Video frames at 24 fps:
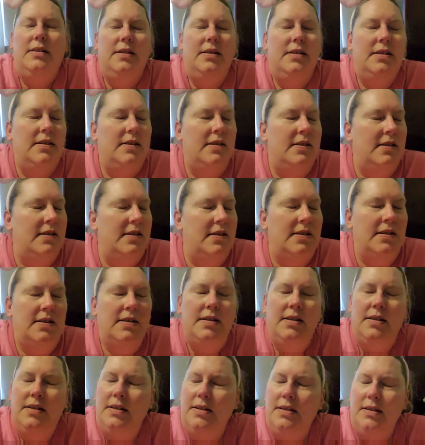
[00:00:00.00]

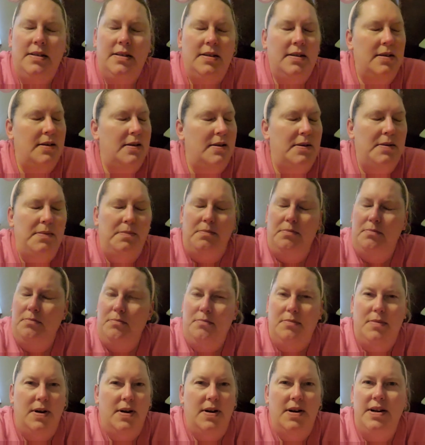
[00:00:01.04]
Good
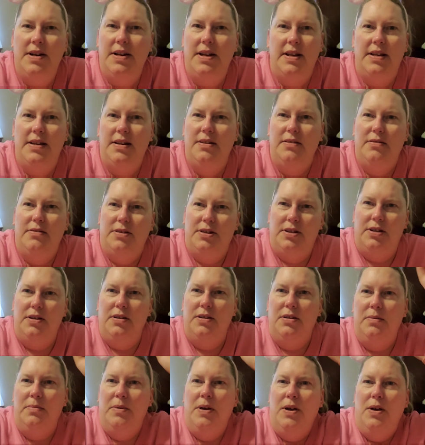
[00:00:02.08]
morning,
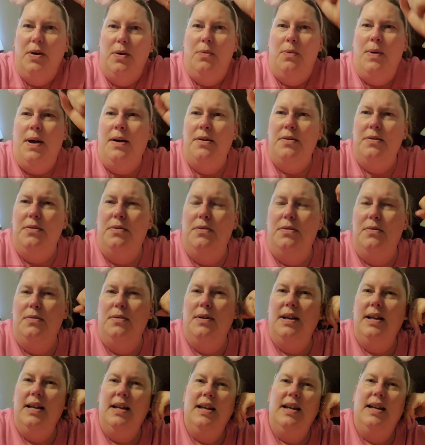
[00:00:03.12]
YouTube.
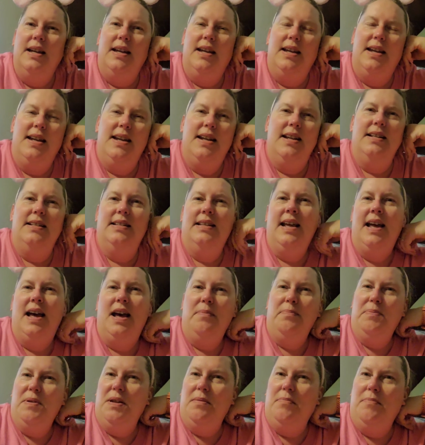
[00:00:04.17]
Woo! It is
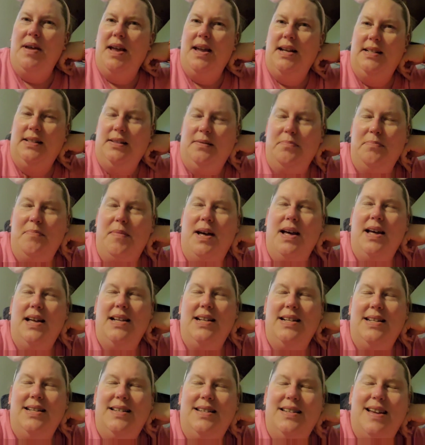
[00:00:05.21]
Happy Mask
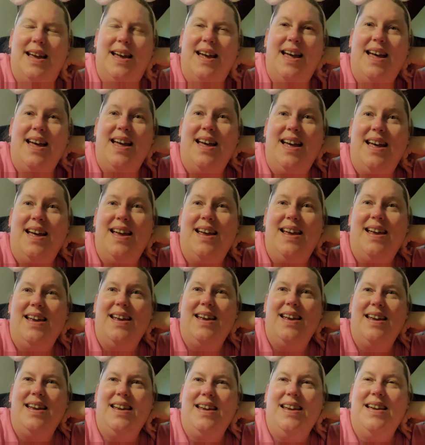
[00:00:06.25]

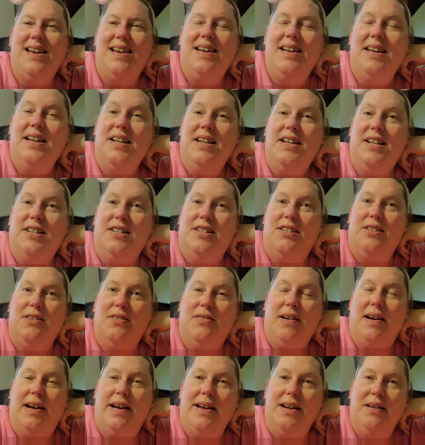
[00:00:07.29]
Monday.
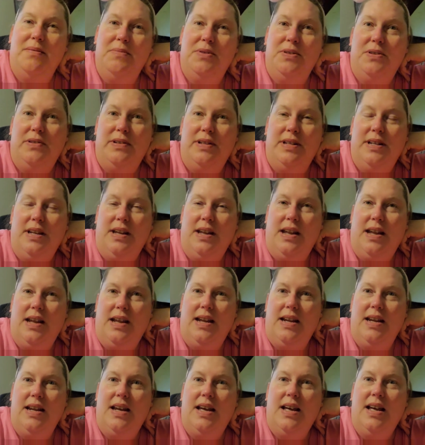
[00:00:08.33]
So I am doing
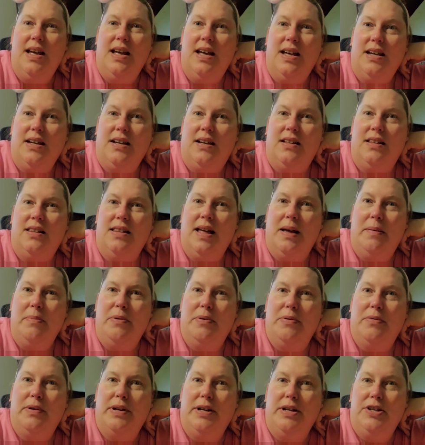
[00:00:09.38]
a
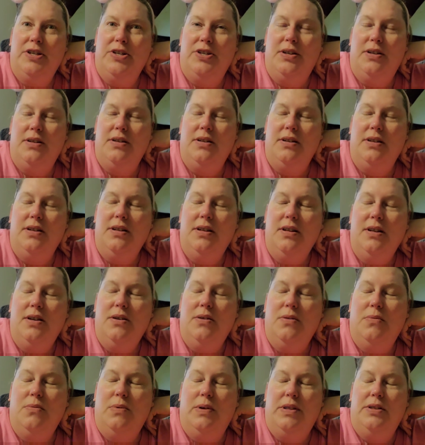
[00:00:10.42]
collaboration
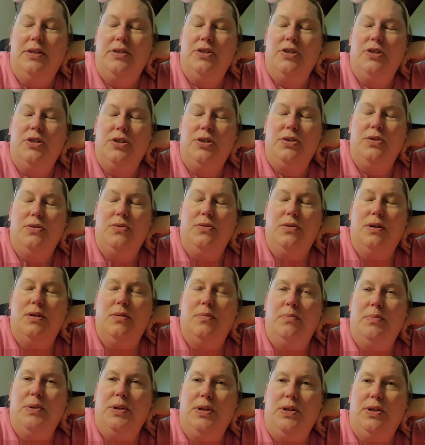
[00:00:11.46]
with two
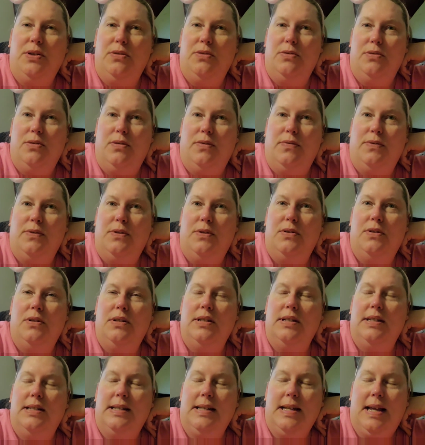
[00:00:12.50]

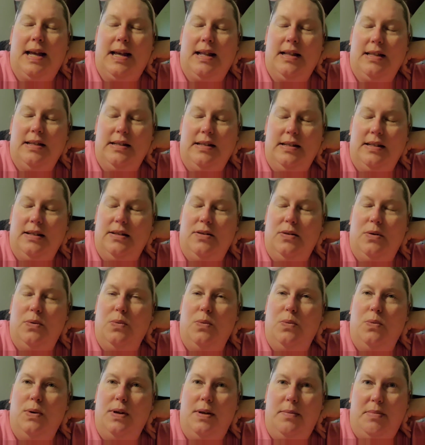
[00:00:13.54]
beautiful, talented
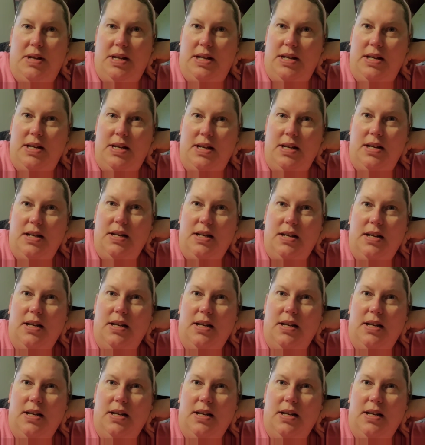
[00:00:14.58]
women.